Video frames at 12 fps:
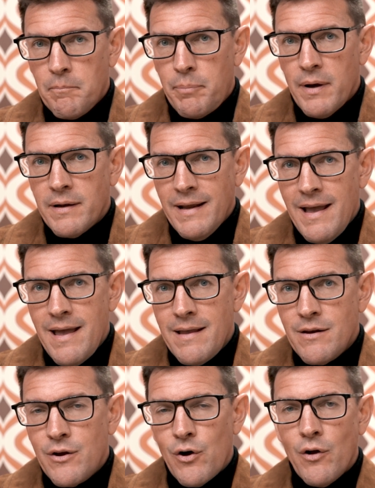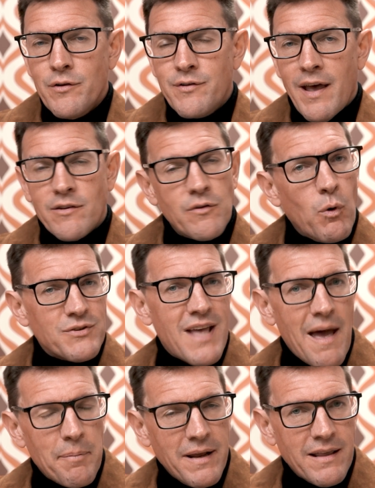but in context of what's
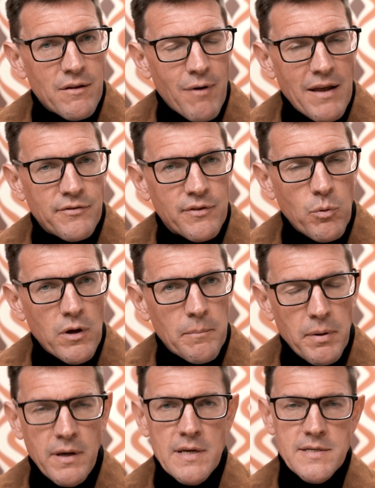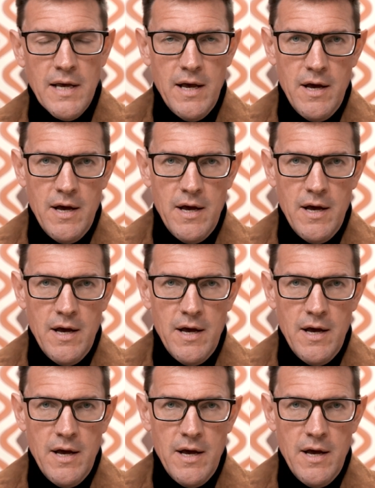happening in the rest of the world, because